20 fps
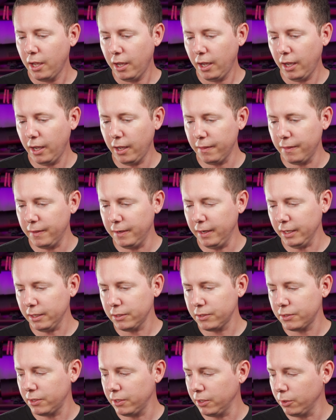The
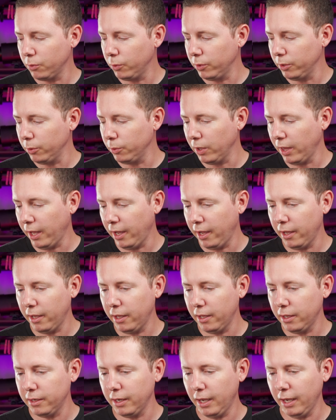next thing we will
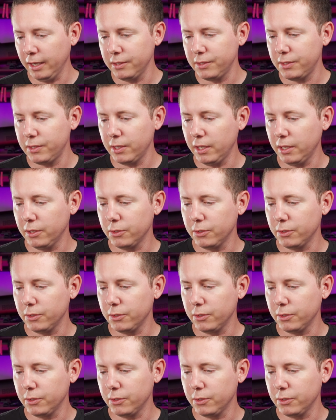add, I'd say,